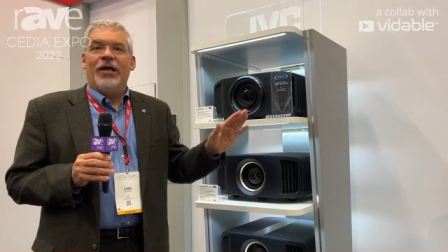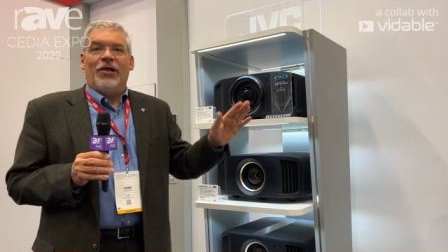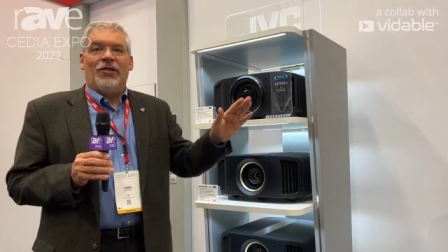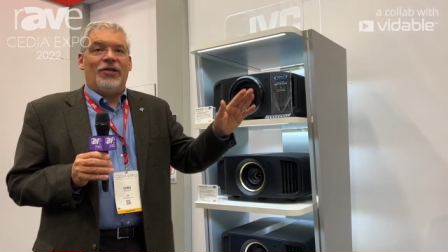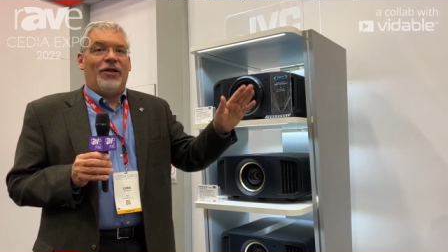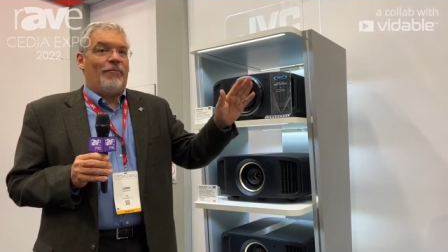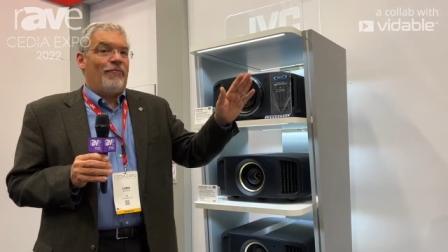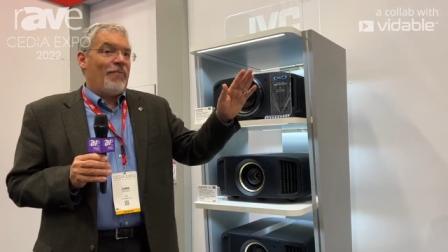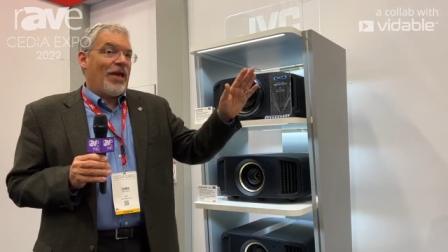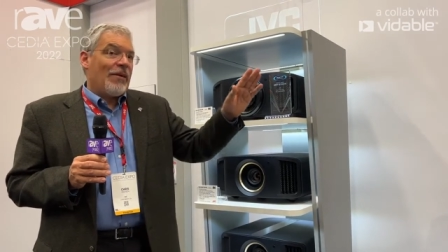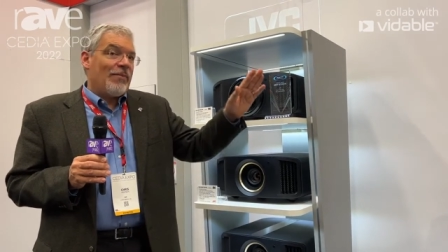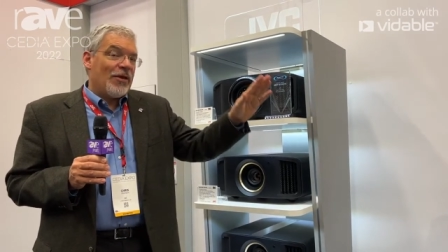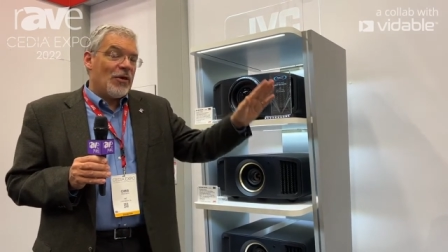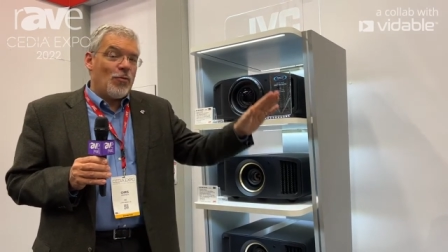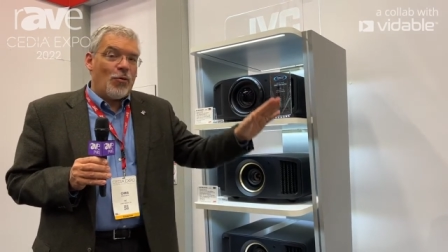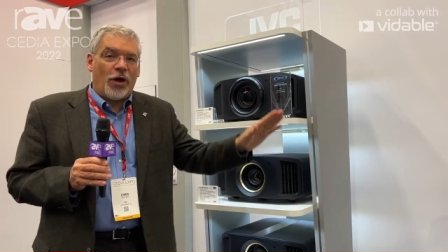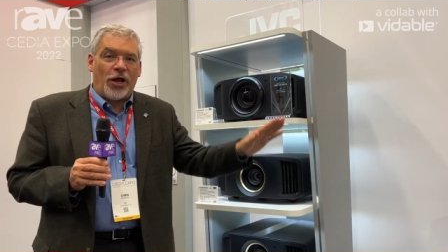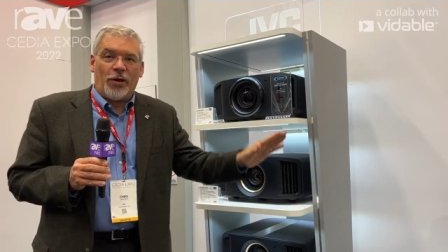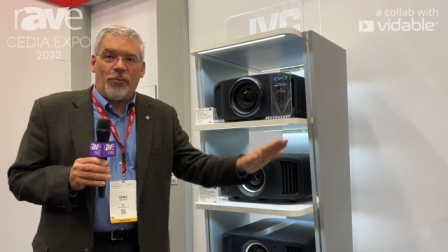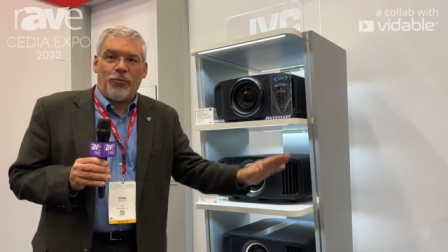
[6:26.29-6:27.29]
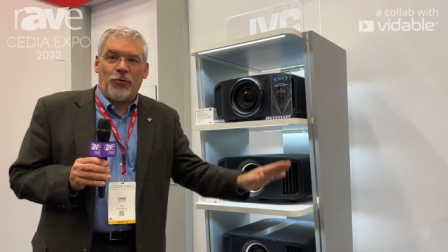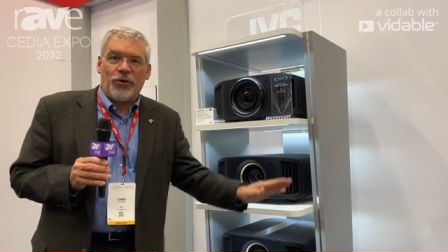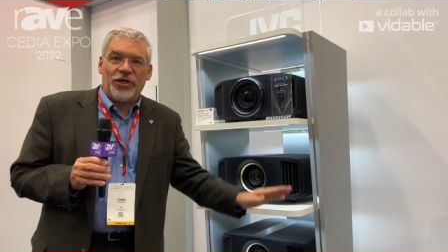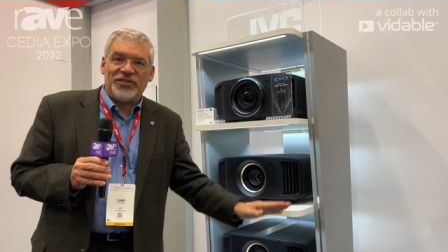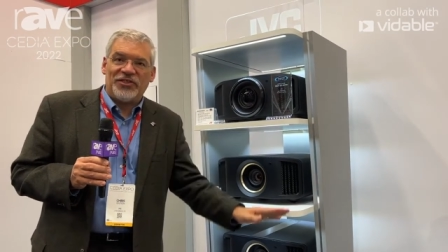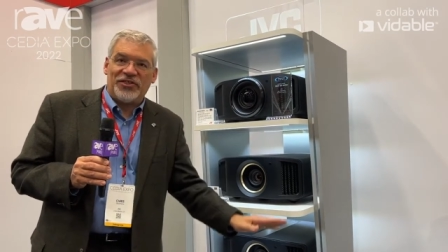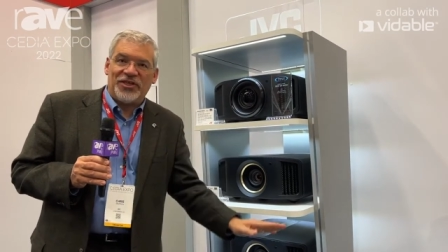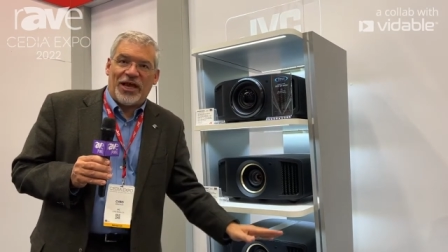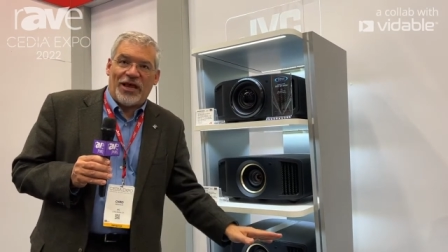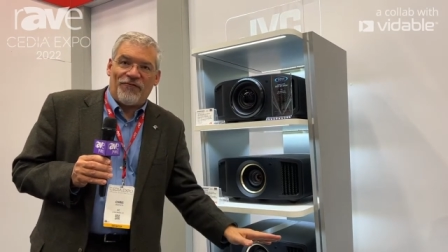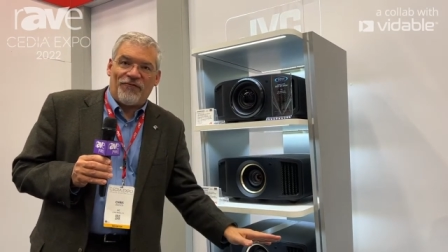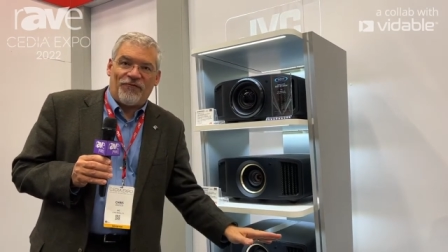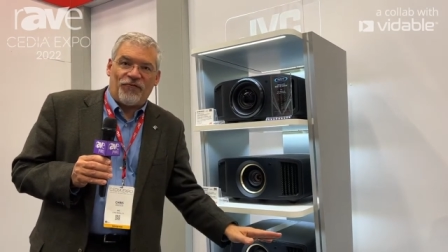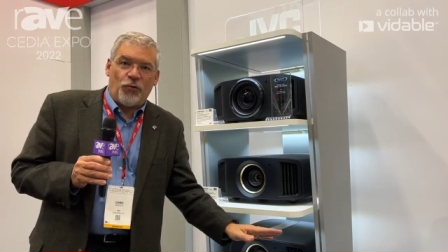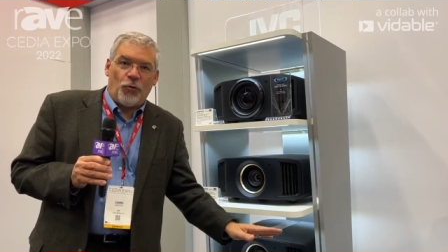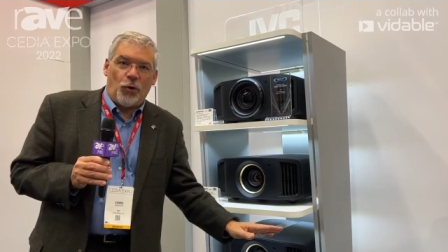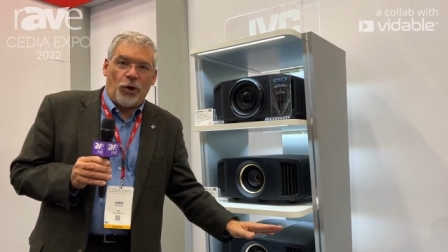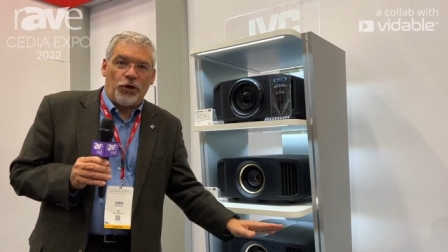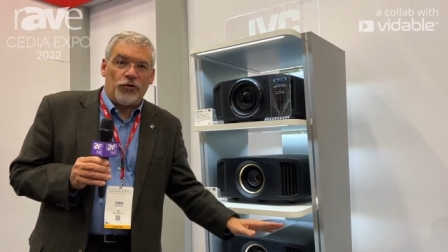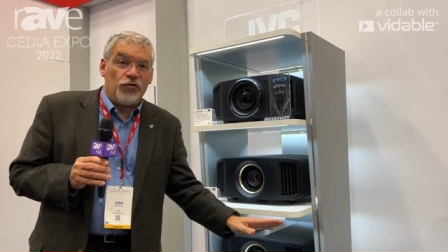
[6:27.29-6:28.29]
let, maybe you want a preset
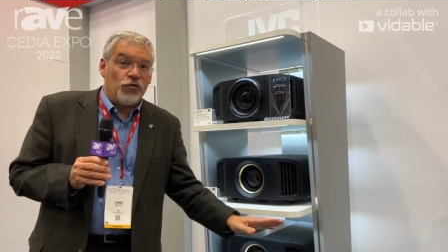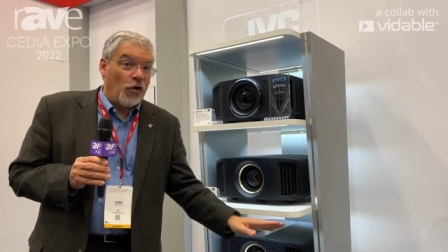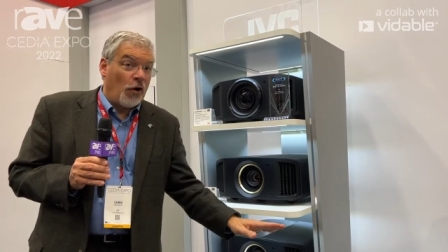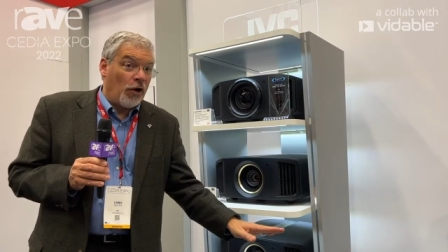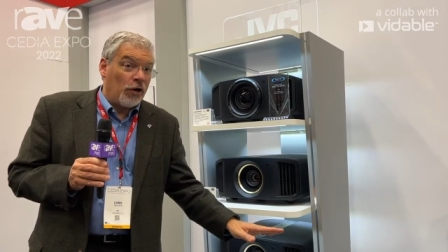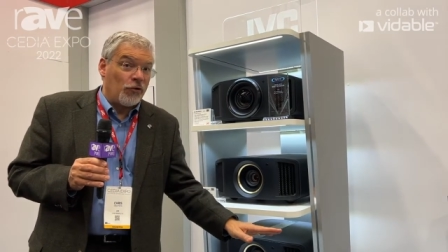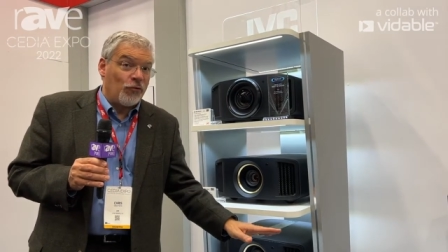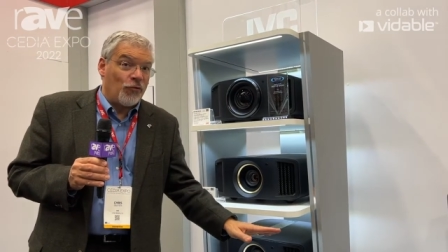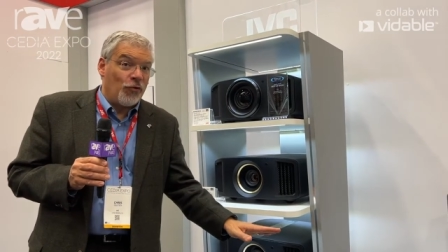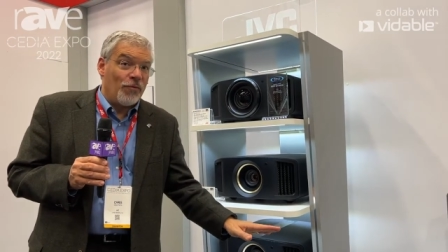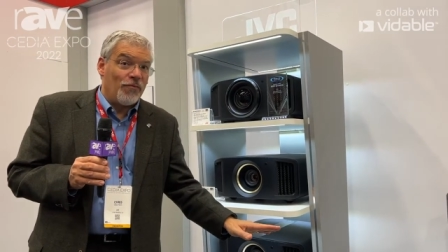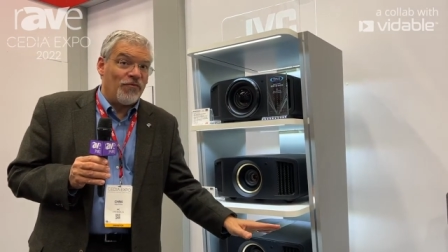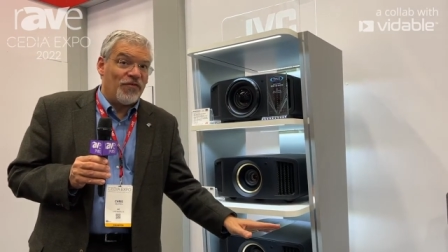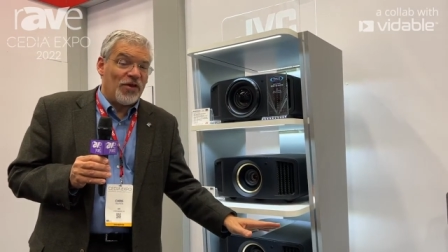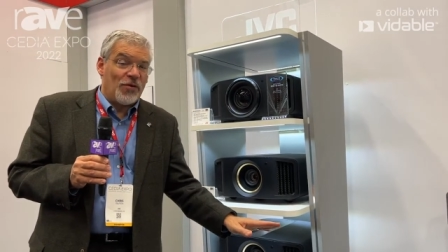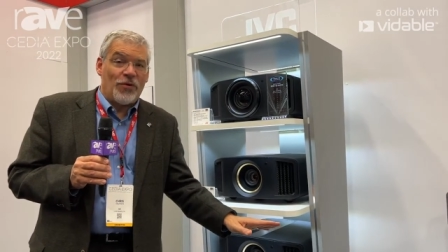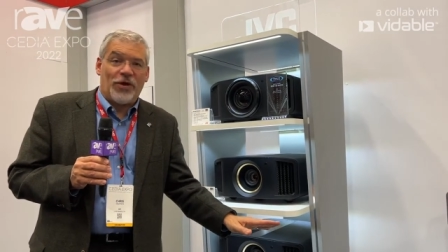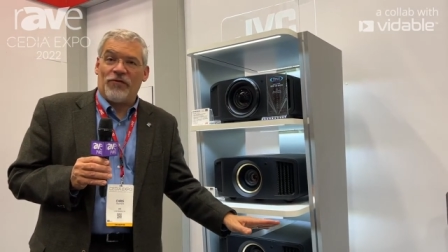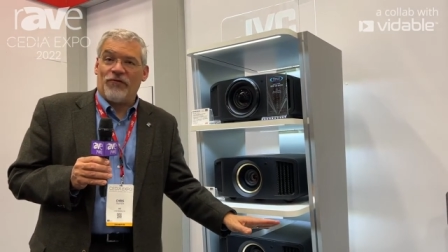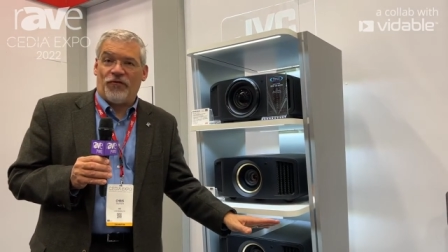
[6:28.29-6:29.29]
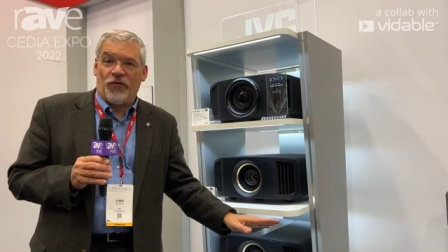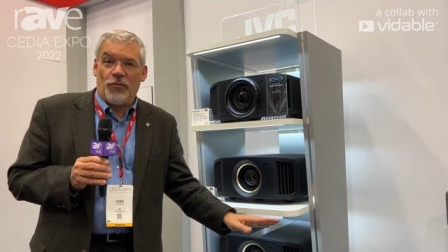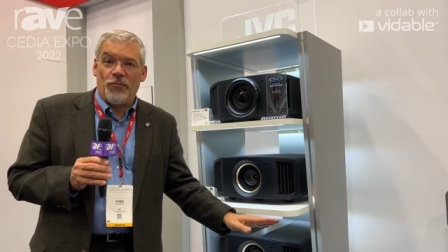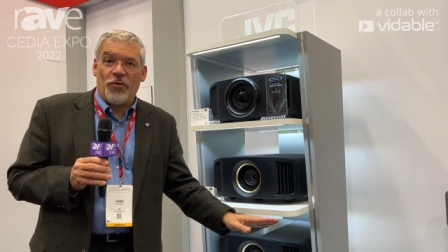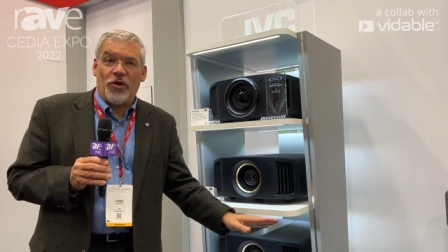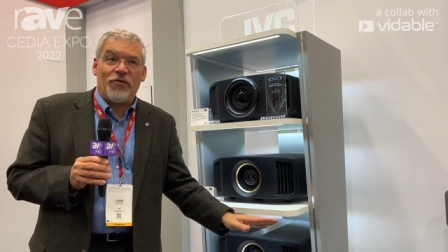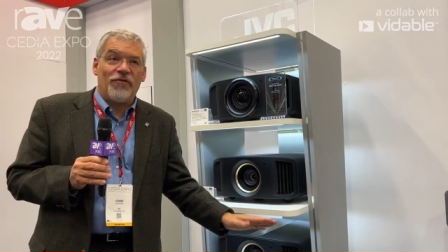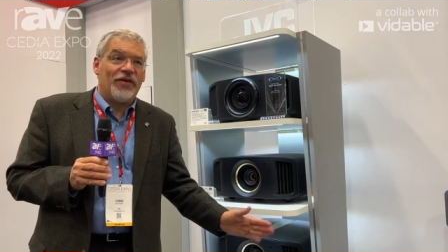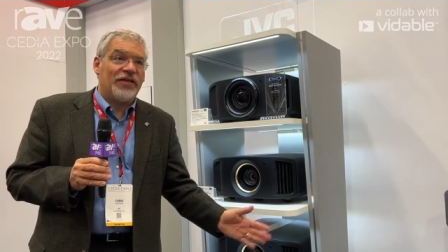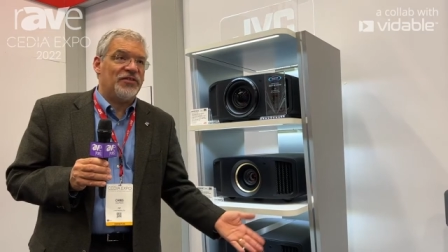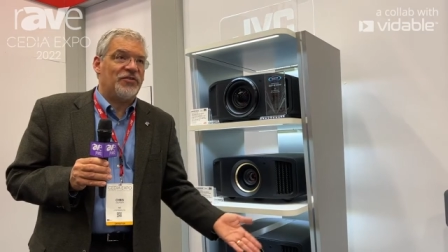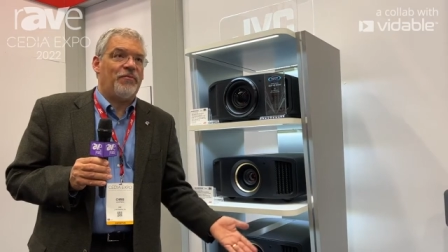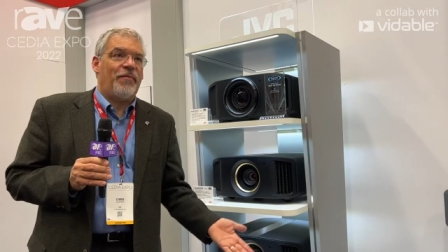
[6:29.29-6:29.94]
for darkroom viewing for movies,